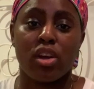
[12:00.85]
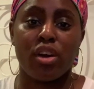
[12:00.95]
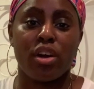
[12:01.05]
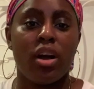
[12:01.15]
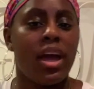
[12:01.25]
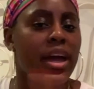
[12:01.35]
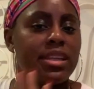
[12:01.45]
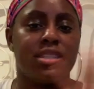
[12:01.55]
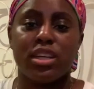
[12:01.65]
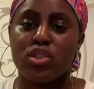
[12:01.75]
of girl.
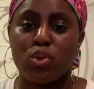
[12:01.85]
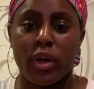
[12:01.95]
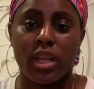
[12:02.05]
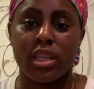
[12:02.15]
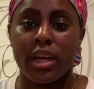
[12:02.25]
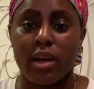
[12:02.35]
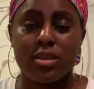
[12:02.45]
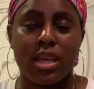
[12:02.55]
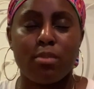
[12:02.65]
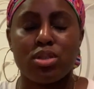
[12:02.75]
Didn't do anything
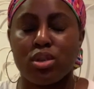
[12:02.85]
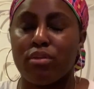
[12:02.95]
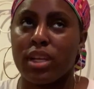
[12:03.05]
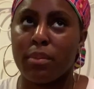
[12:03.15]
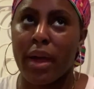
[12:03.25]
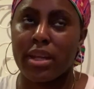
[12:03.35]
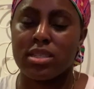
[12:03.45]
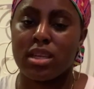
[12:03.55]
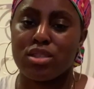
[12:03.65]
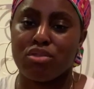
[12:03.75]
else. I'm still really bad at
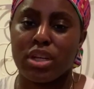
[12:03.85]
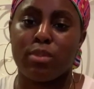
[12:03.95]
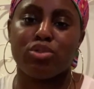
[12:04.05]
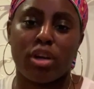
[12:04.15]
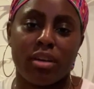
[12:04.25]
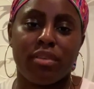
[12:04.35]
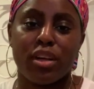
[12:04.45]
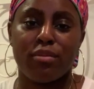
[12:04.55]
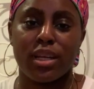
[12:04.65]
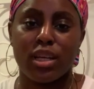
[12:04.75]
sunscreen. I'm trying to find
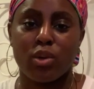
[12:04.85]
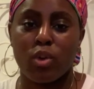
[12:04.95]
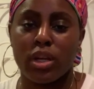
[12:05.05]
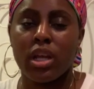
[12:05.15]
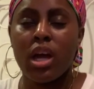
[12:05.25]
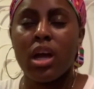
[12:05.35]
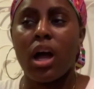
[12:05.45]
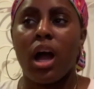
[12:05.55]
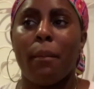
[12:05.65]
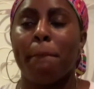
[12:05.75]
a really good one.
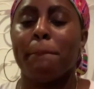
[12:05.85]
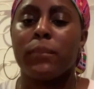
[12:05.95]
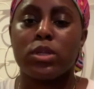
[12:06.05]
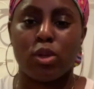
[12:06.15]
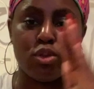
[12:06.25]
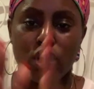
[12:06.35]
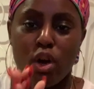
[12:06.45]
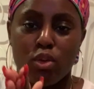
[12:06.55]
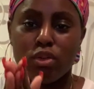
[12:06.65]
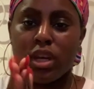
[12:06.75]
So
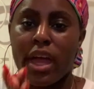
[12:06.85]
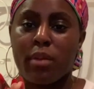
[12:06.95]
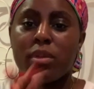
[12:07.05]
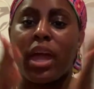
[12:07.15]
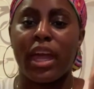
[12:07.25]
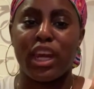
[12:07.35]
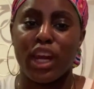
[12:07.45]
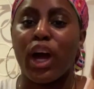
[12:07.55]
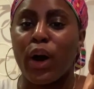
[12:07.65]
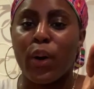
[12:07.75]
don't knock me. I
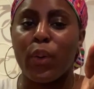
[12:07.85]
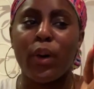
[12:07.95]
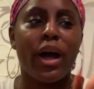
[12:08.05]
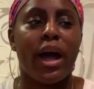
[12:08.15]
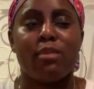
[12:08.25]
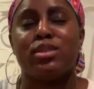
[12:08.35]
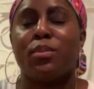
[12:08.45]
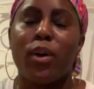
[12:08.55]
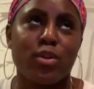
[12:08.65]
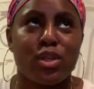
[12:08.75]
know I'm
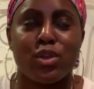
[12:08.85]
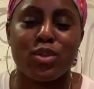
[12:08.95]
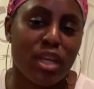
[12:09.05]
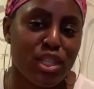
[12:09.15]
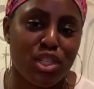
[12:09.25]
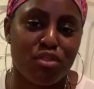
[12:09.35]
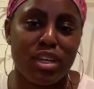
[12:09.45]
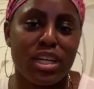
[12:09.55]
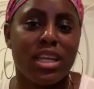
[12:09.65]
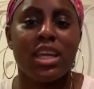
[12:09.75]
supposed to use
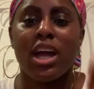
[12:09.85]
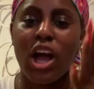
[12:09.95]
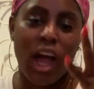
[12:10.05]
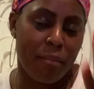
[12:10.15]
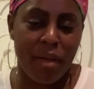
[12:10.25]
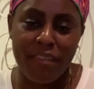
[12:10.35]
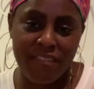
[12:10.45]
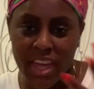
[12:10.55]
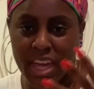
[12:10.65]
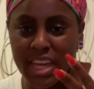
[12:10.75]
sunscreen on my
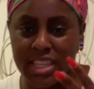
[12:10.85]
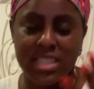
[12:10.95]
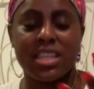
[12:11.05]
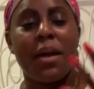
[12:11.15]
face,